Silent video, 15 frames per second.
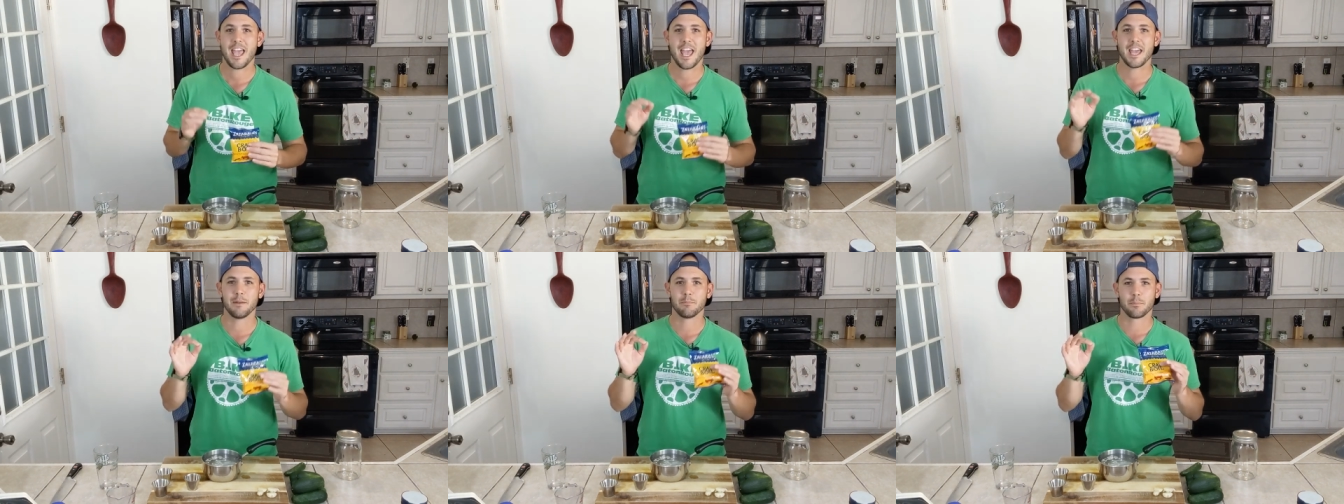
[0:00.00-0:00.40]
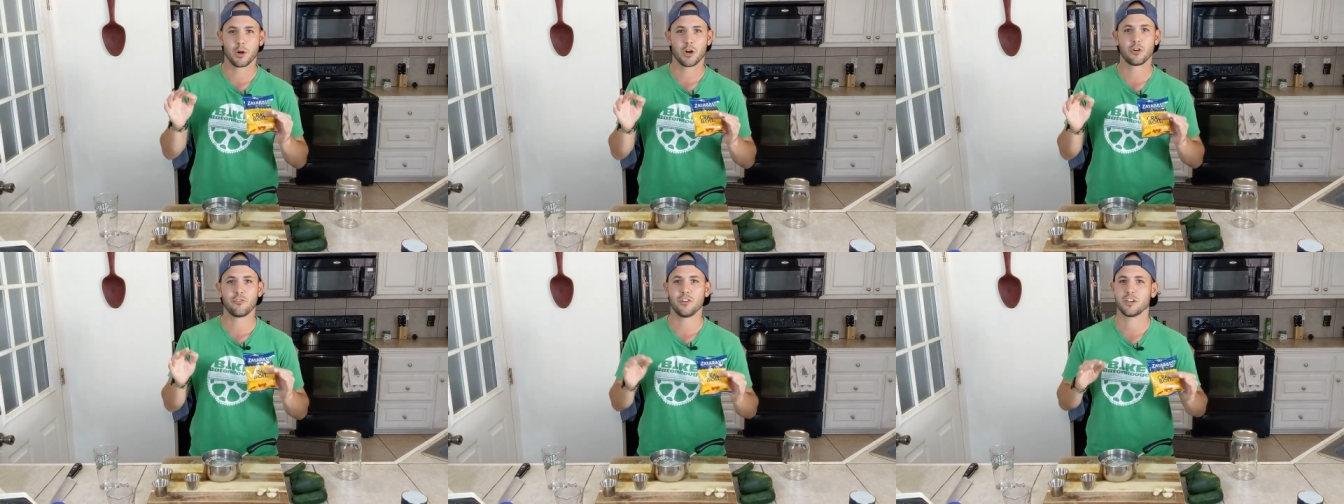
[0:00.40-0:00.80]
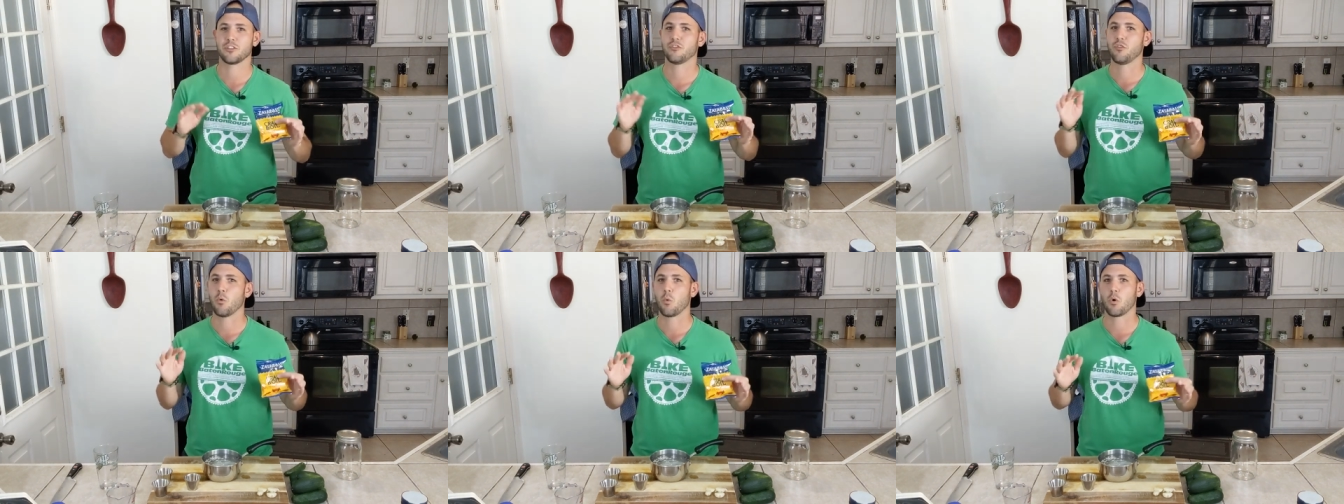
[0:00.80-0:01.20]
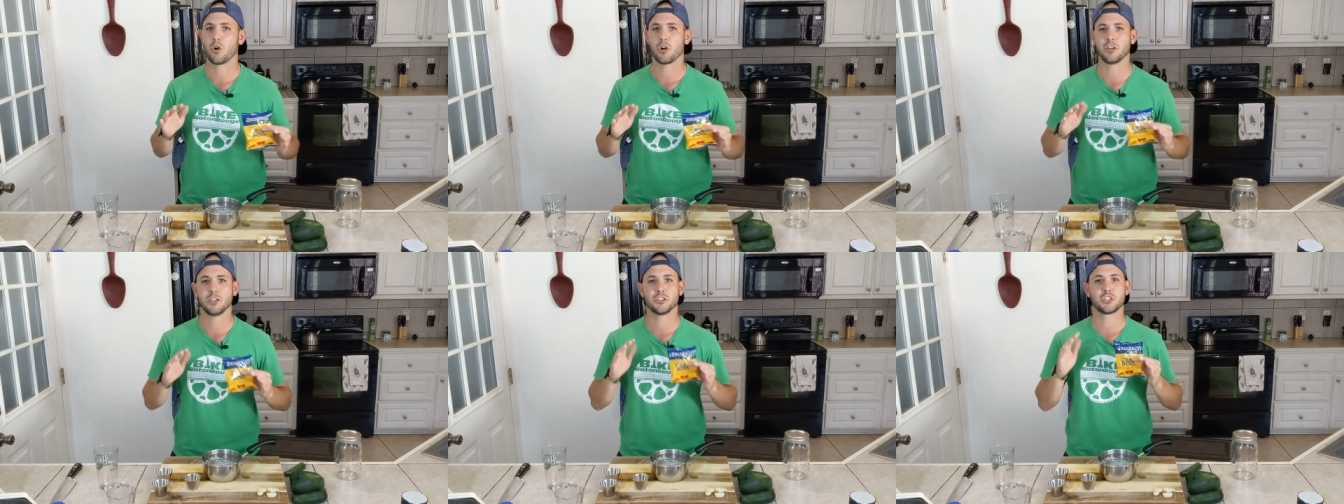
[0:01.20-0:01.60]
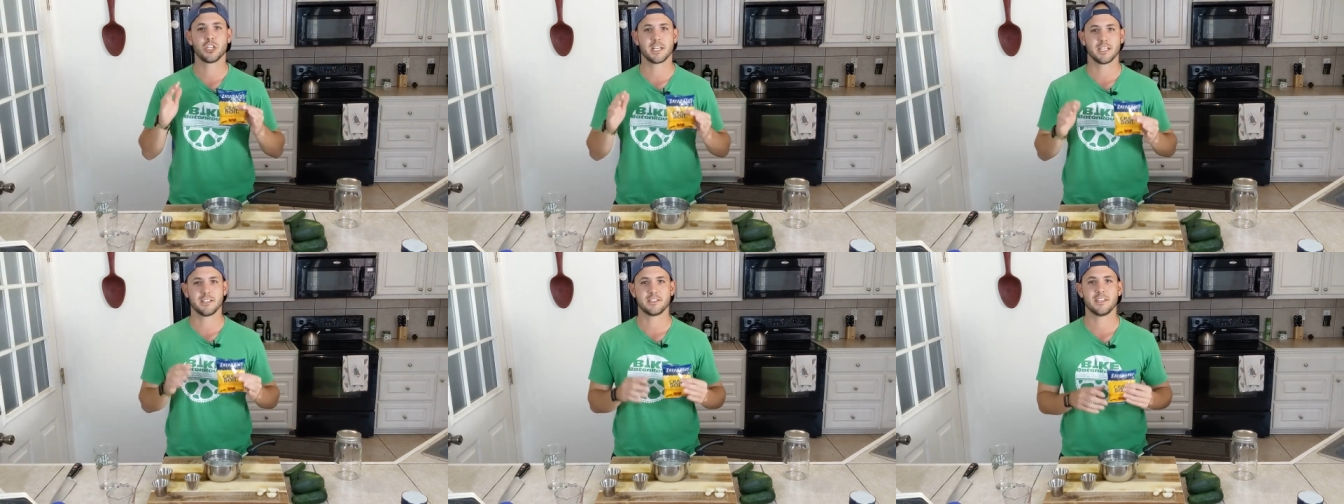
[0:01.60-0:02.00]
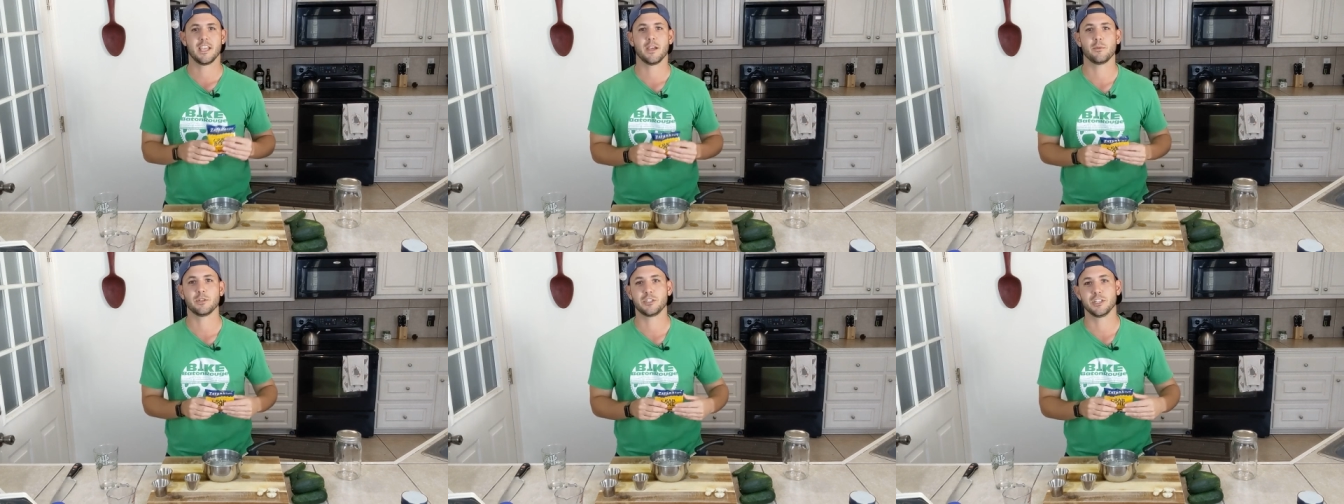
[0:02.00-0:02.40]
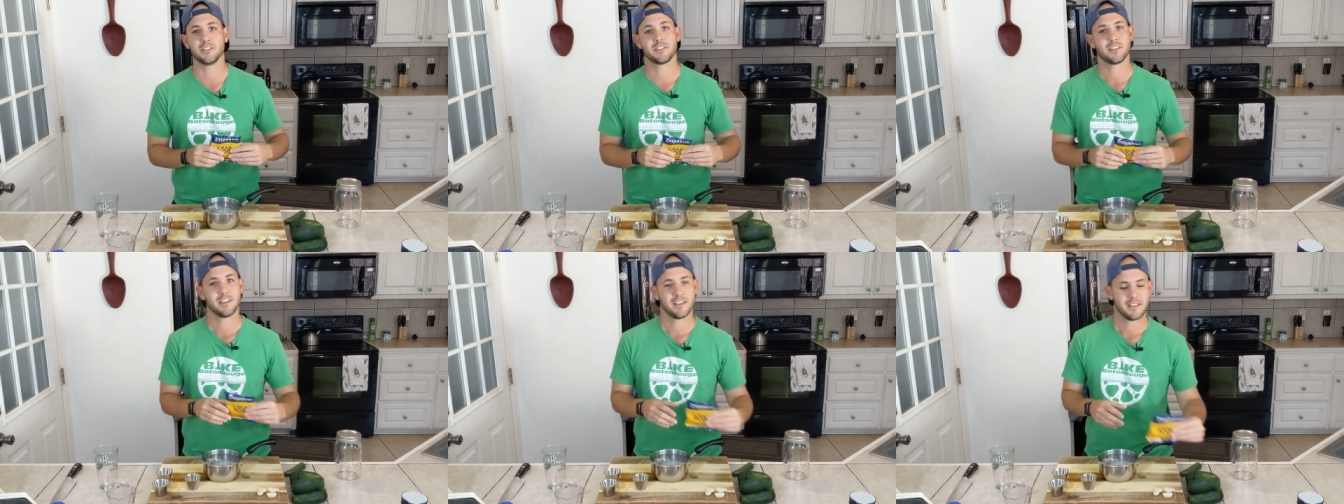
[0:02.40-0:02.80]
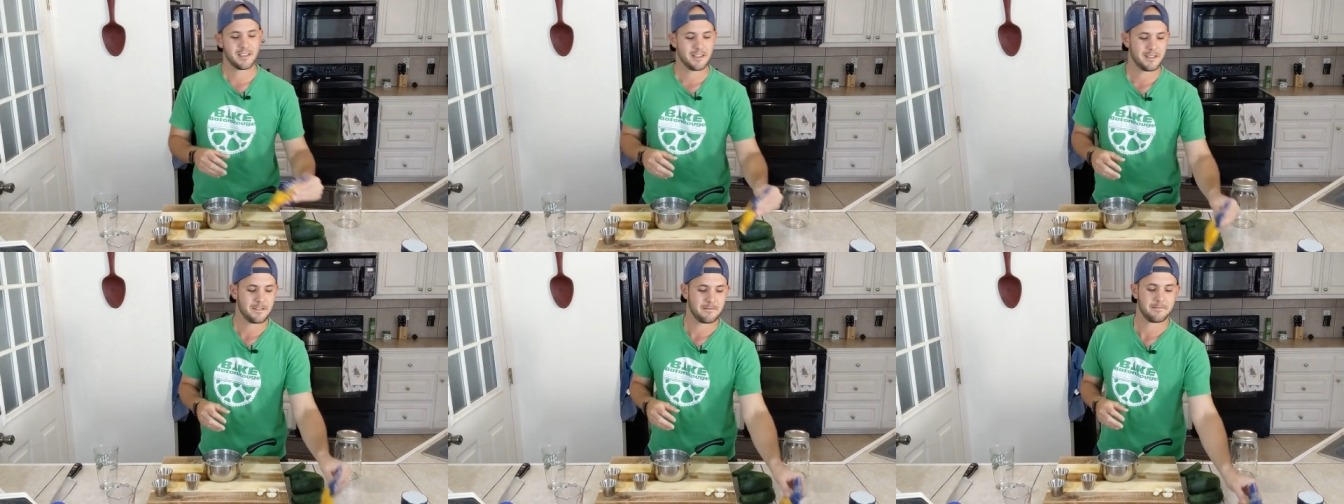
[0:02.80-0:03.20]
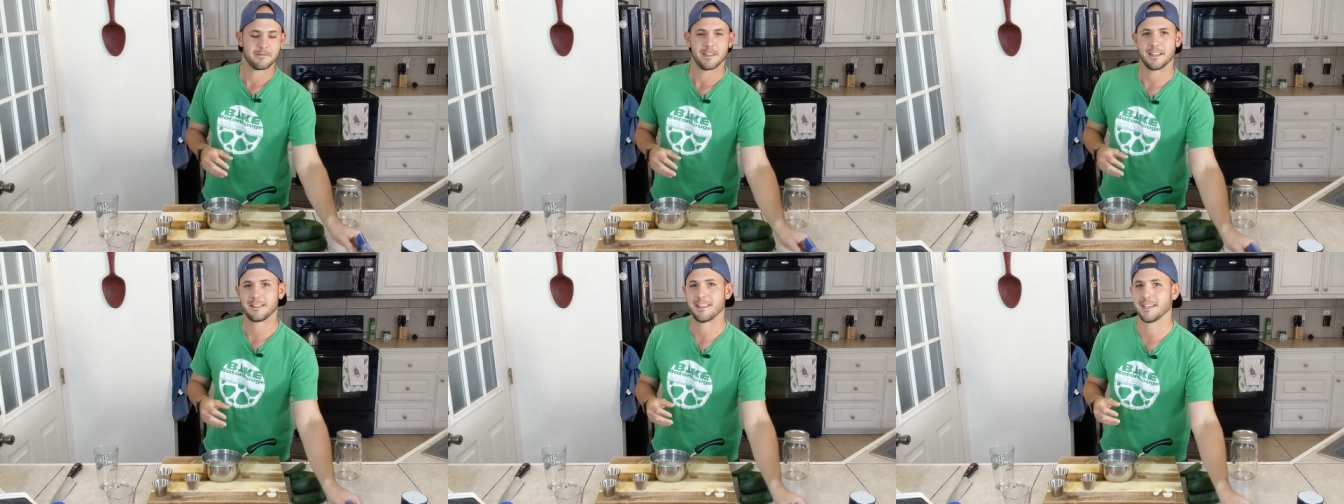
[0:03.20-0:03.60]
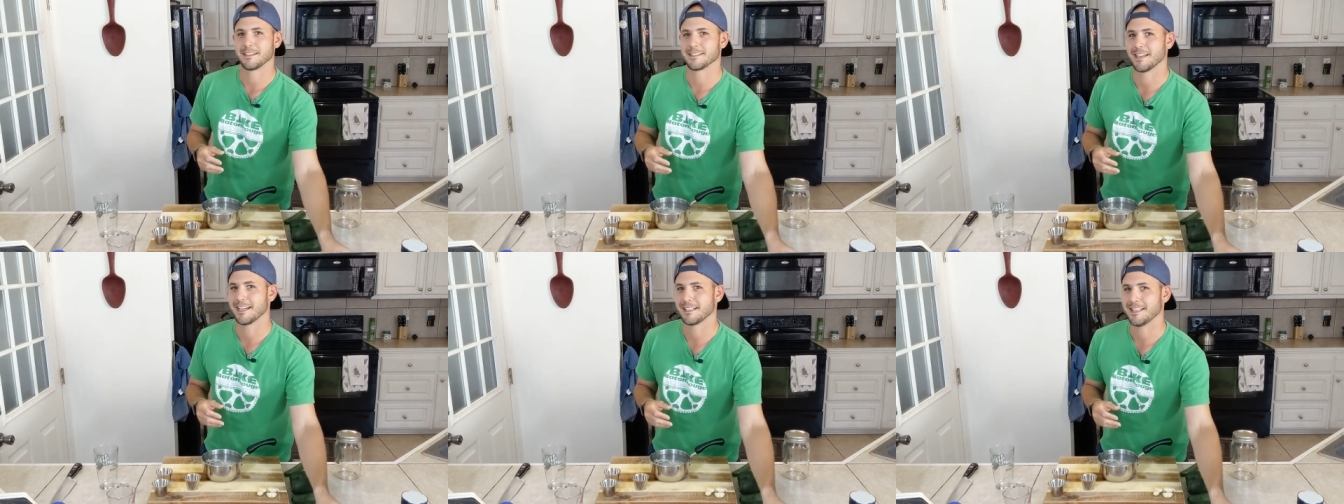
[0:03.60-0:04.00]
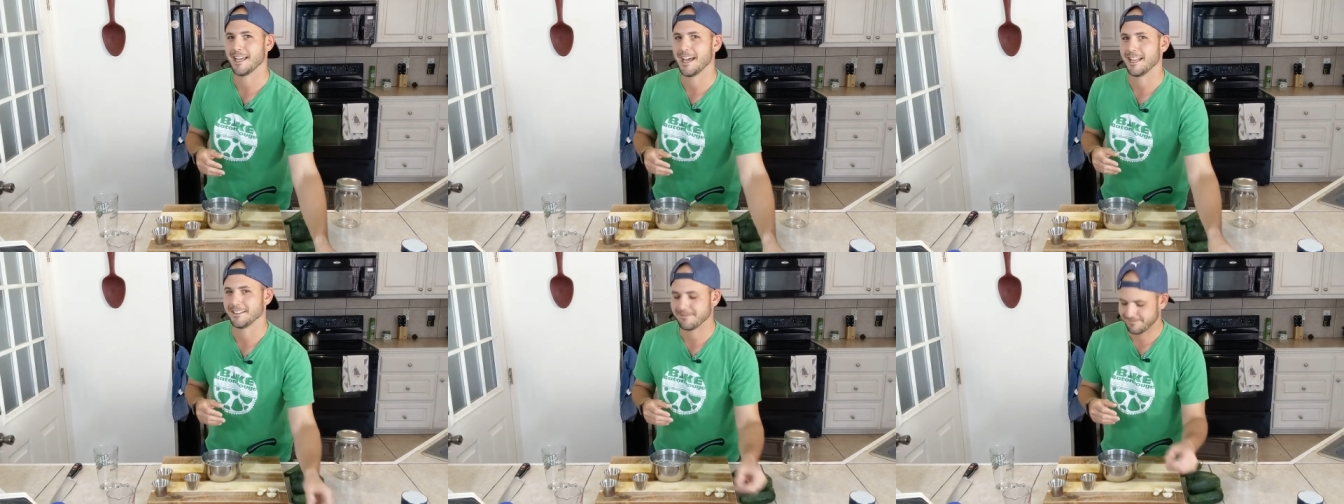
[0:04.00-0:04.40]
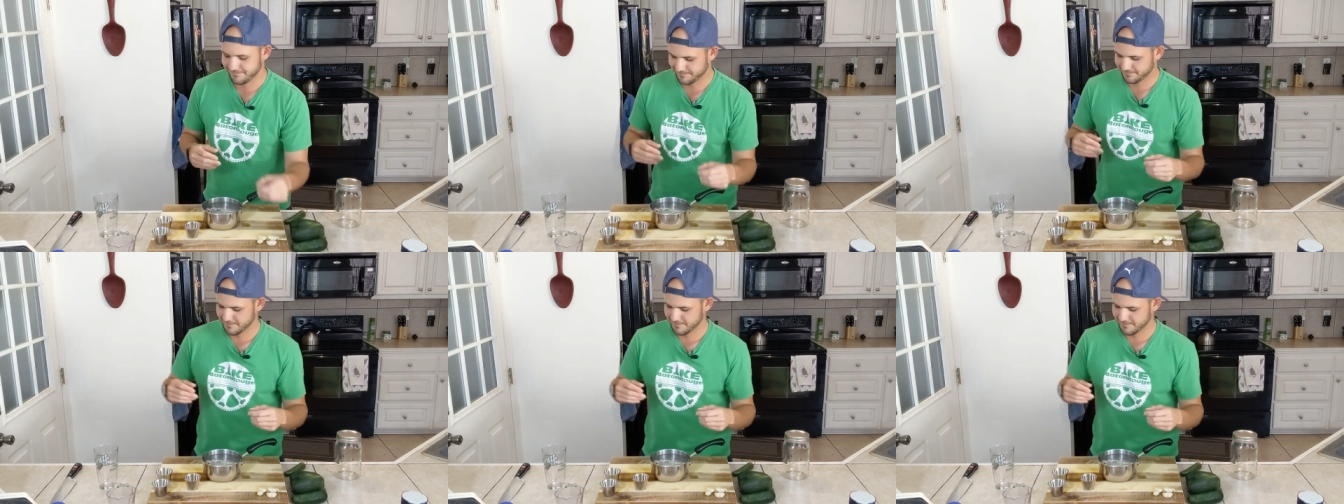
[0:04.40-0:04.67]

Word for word: and perfect for your chicken sandwiches and things like that.